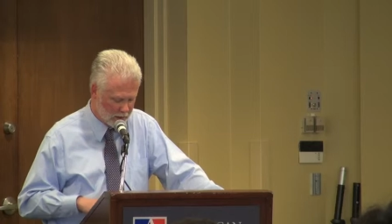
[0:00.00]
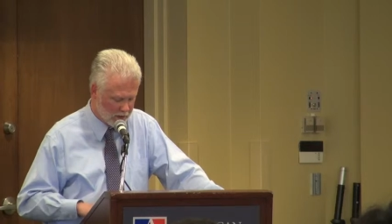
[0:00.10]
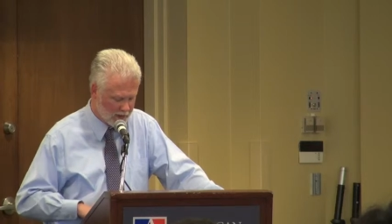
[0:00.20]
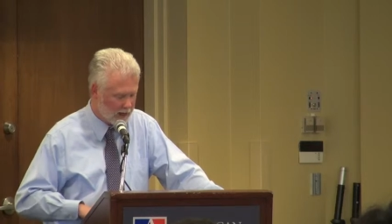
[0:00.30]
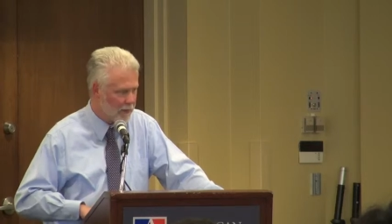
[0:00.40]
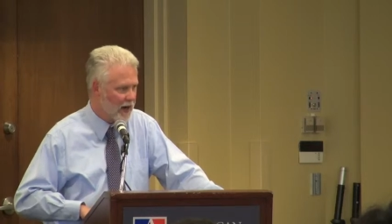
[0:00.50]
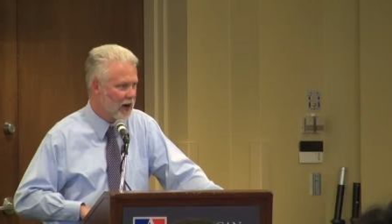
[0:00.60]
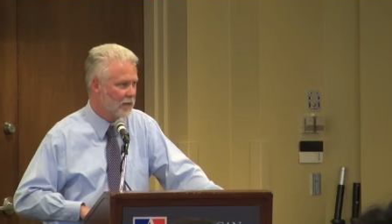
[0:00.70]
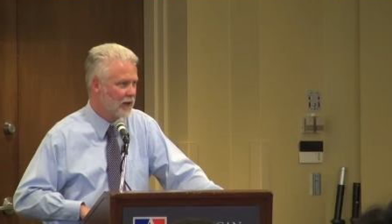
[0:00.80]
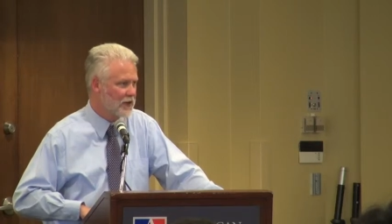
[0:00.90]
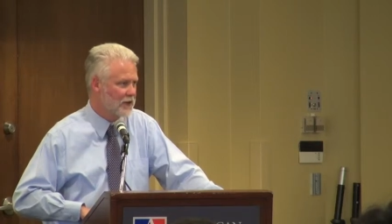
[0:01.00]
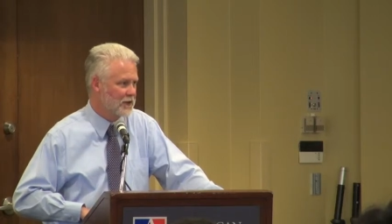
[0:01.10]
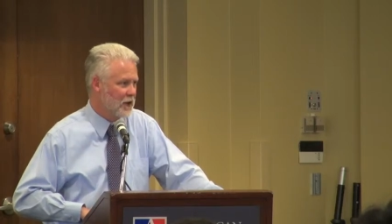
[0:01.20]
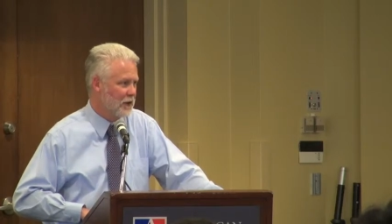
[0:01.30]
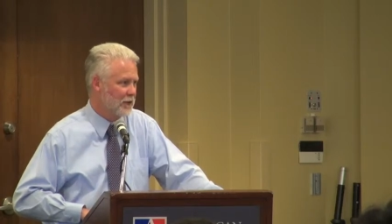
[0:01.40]
just had my
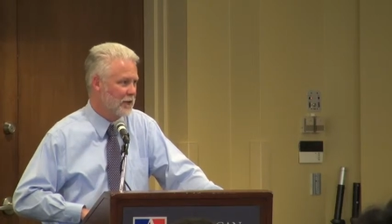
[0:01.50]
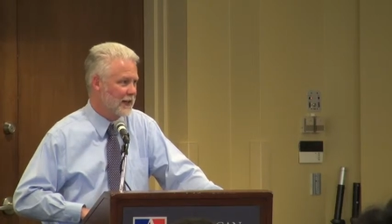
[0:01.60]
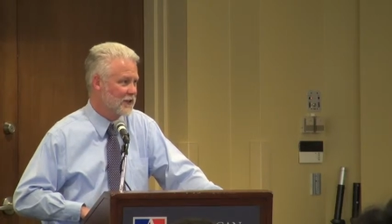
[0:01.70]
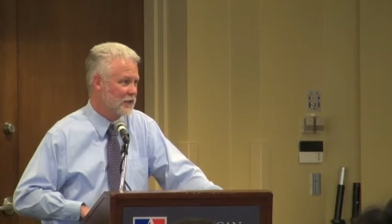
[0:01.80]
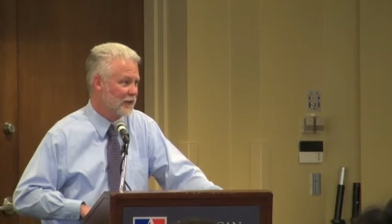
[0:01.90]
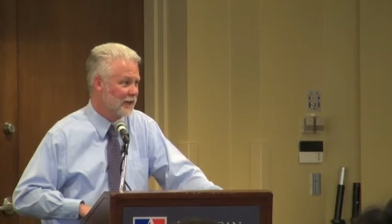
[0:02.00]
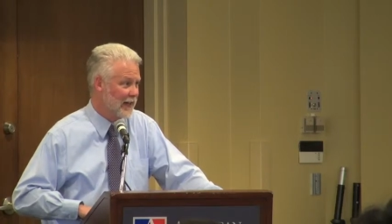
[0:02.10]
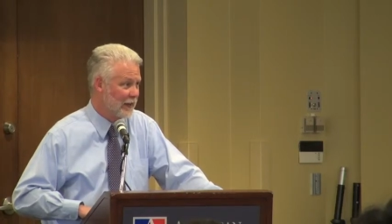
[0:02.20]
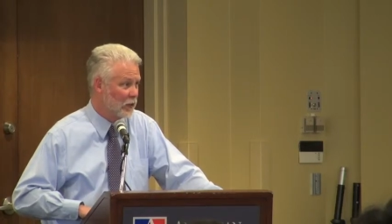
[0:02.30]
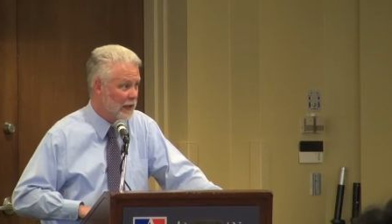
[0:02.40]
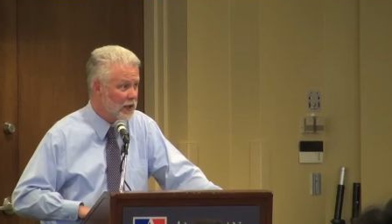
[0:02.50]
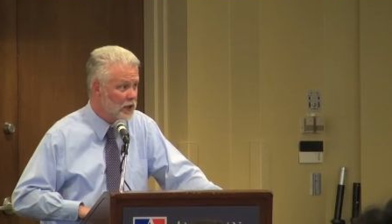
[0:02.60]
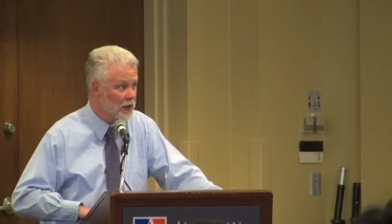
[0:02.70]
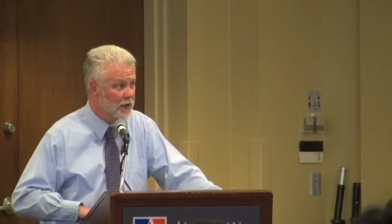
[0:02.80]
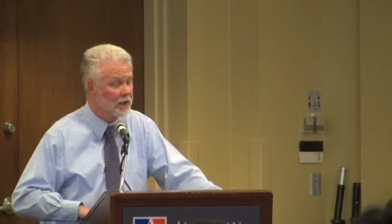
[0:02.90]
operations go through an external
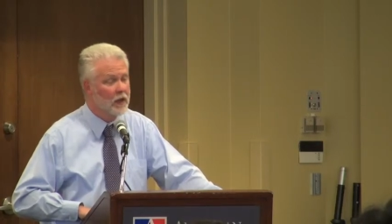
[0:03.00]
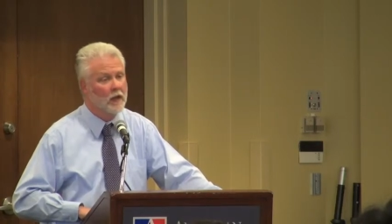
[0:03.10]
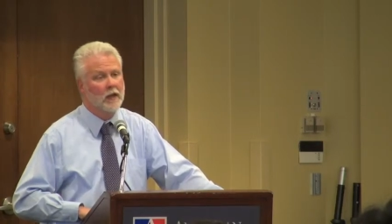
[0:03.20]
evaluation, is